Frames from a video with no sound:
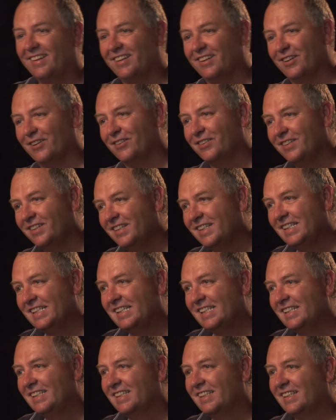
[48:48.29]
you know,
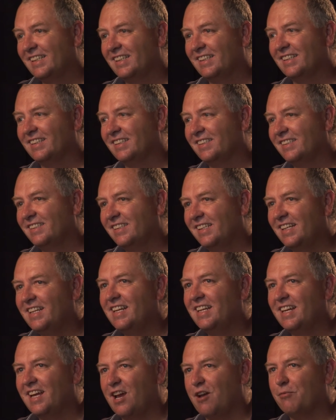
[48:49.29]
and
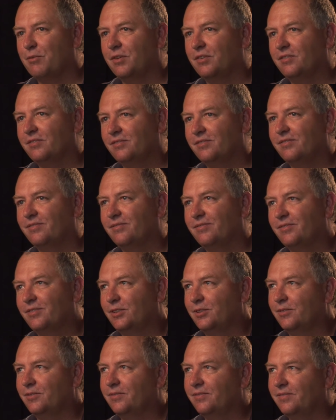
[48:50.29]
it didn't happen.
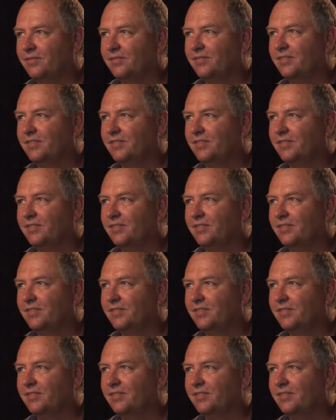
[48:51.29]
So,